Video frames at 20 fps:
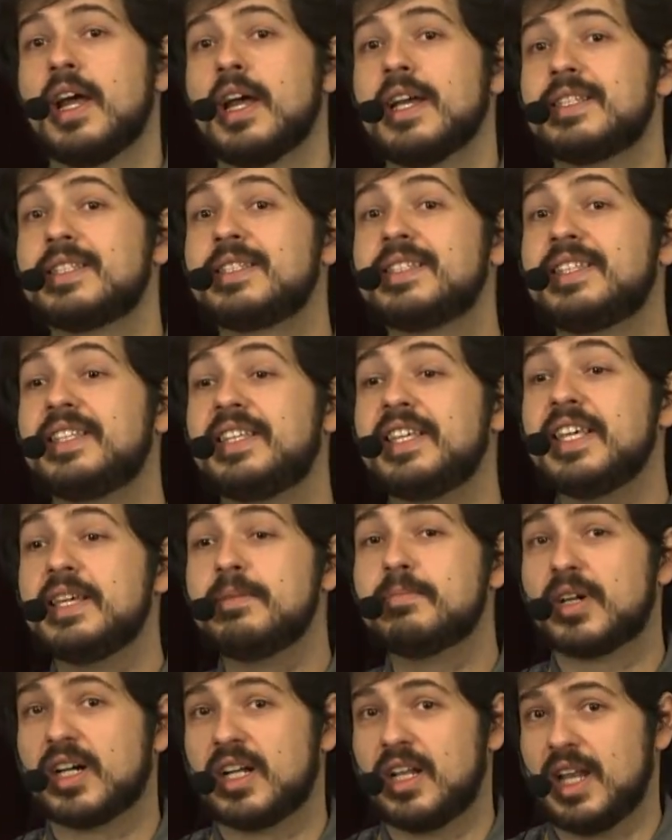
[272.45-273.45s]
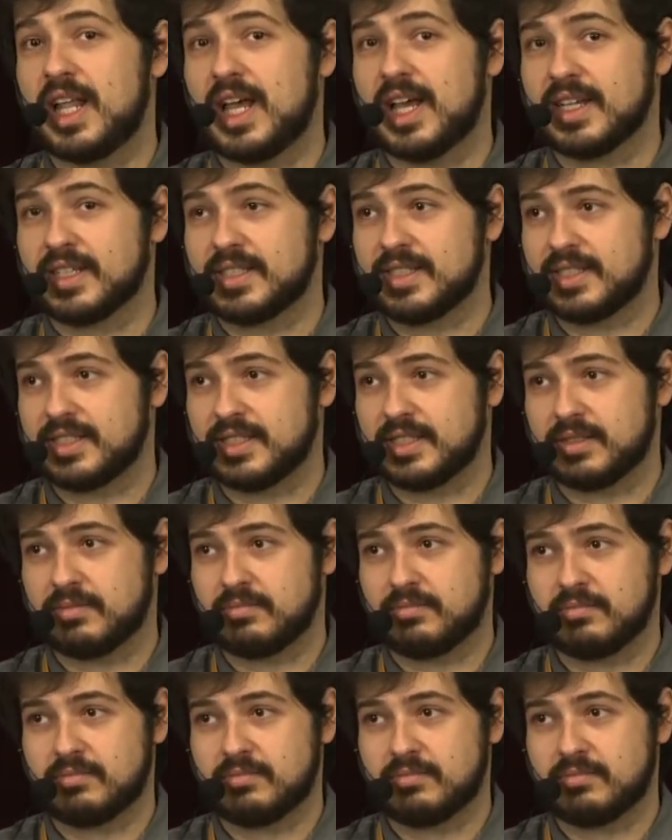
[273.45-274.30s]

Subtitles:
schema-less.